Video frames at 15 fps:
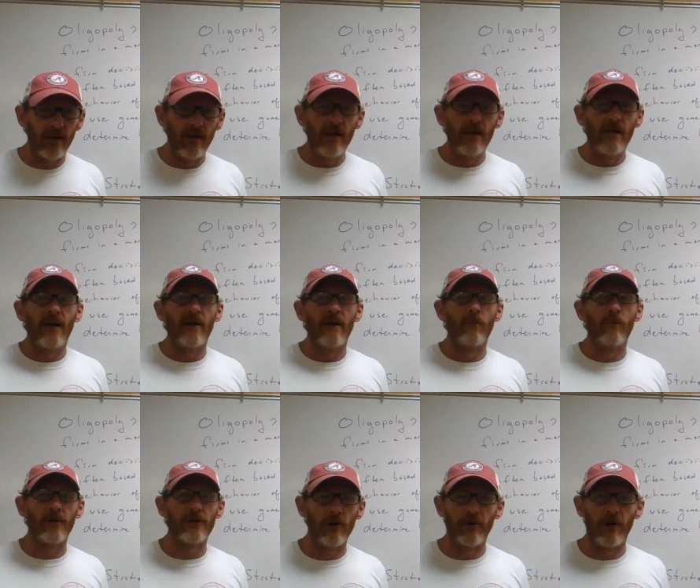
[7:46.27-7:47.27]
and watch it over
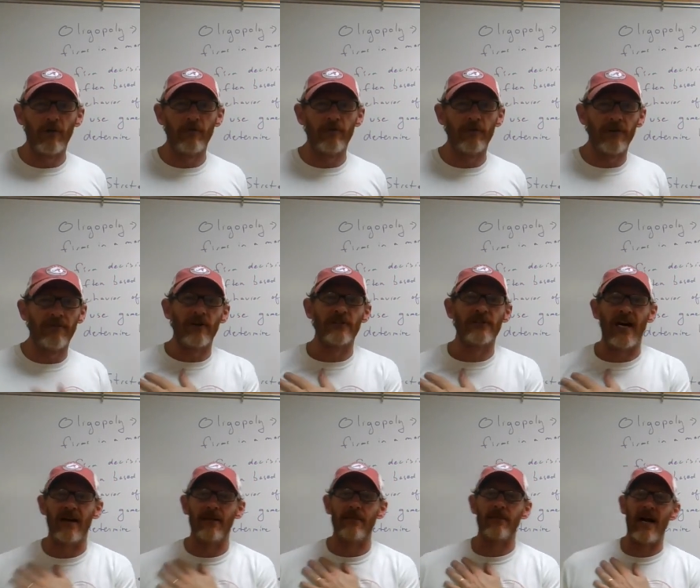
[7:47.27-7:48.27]
and over. The first
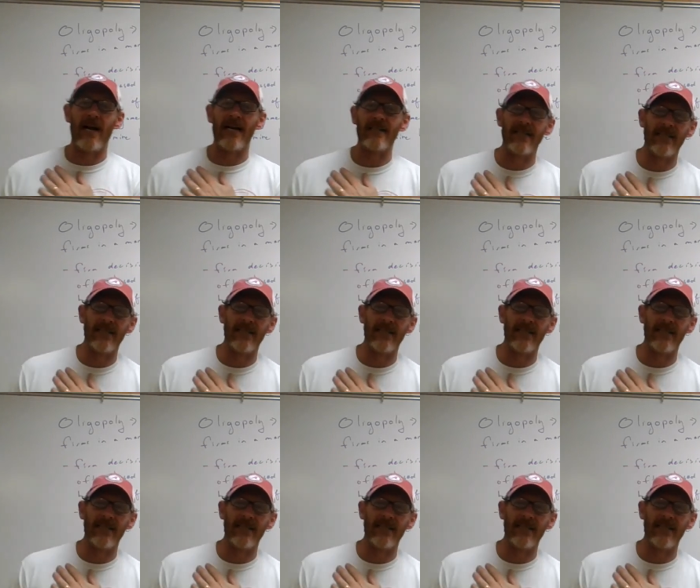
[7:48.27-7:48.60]
time I did